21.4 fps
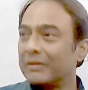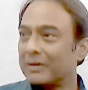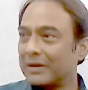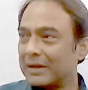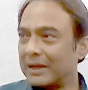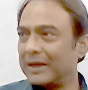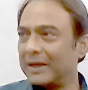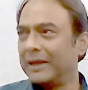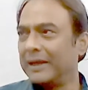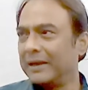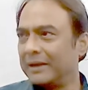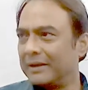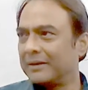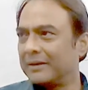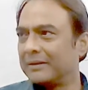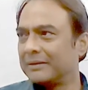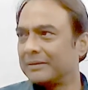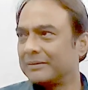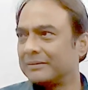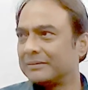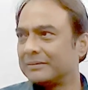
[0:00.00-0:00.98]

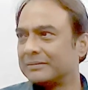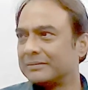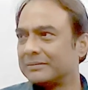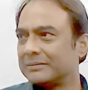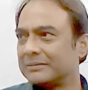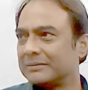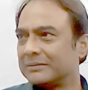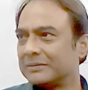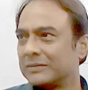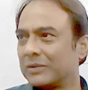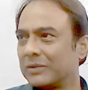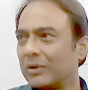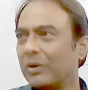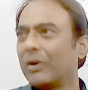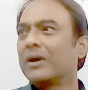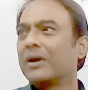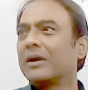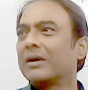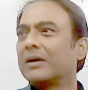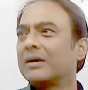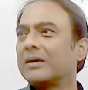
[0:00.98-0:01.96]
colleague,
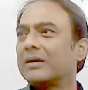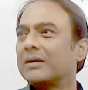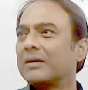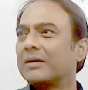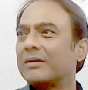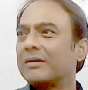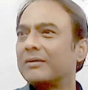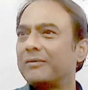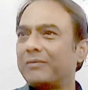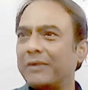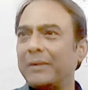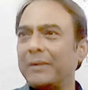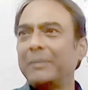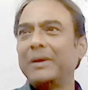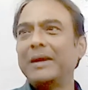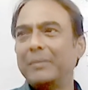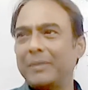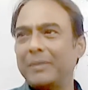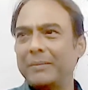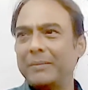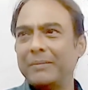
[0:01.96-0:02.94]
or a
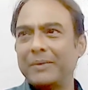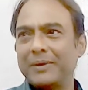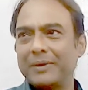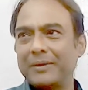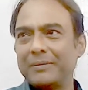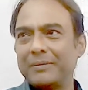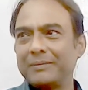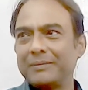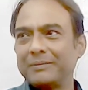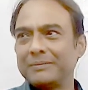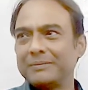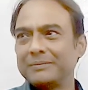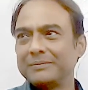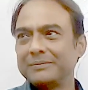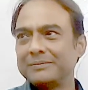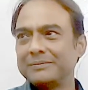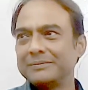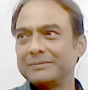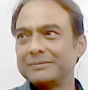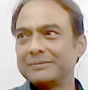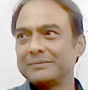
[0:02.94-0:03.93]
family member
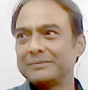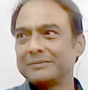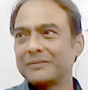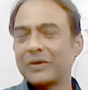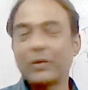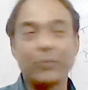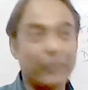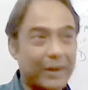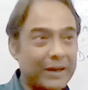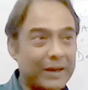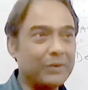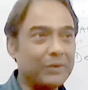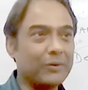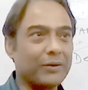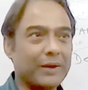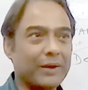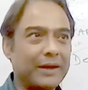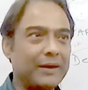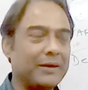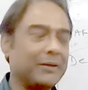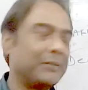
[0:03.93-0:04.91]
when you
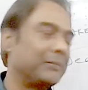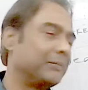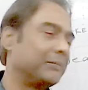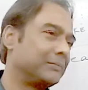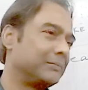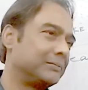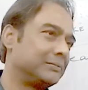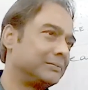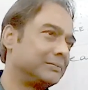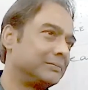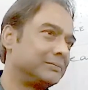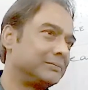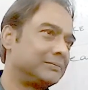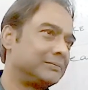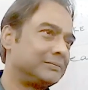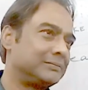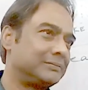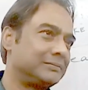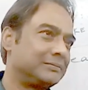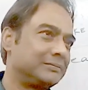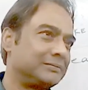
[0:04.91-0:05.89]
write,
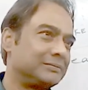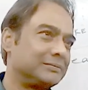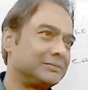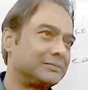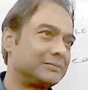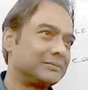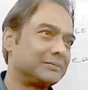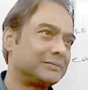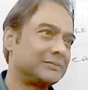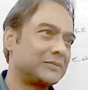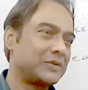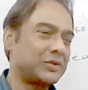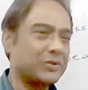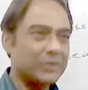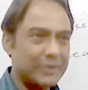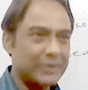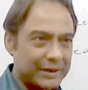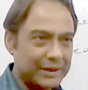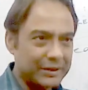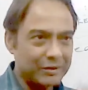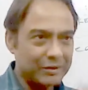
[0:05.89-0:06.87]
so
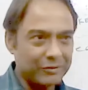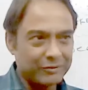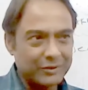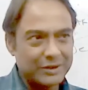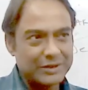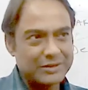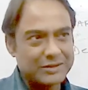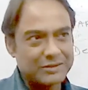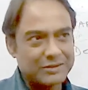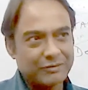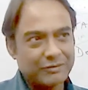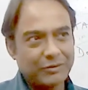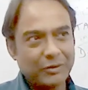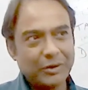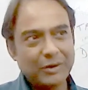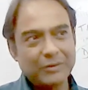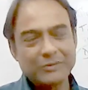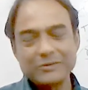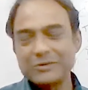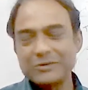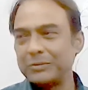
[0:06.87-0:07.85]
that your words flow
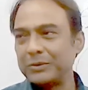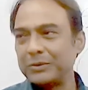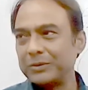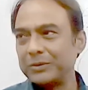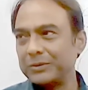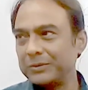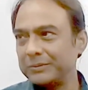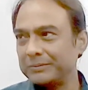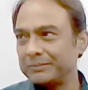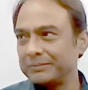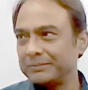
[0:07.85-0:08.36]
out smooth.